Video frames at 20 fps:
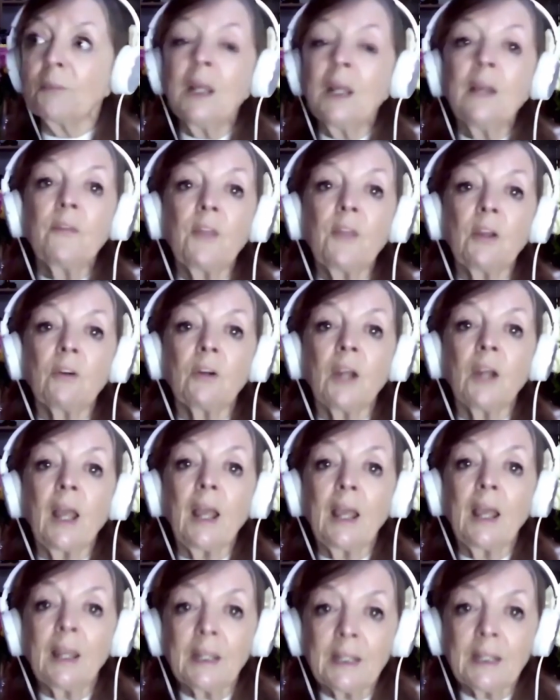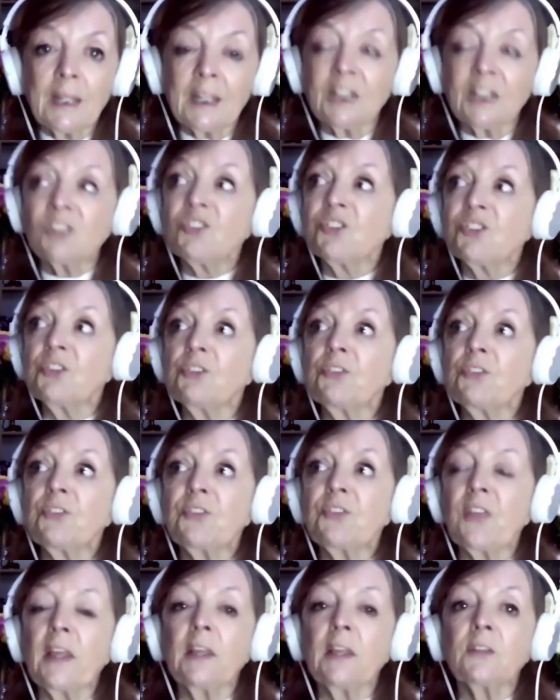there are allegations
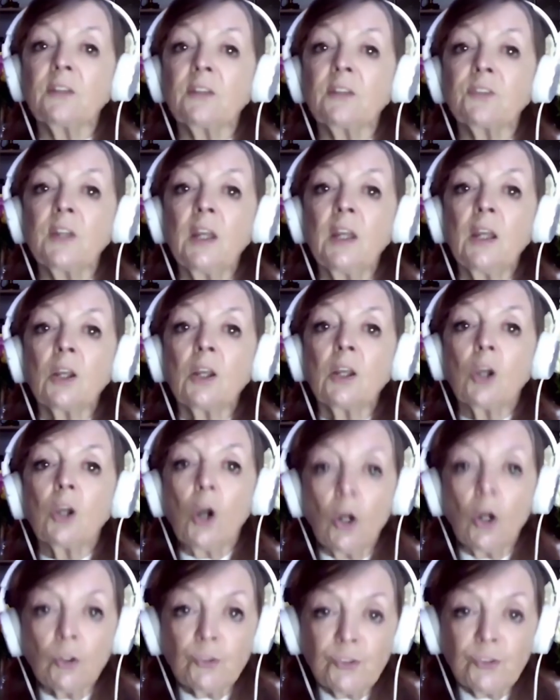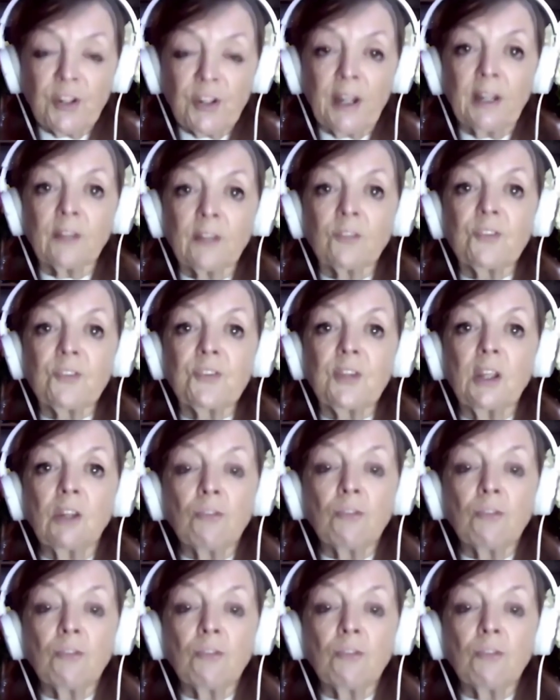that contracts in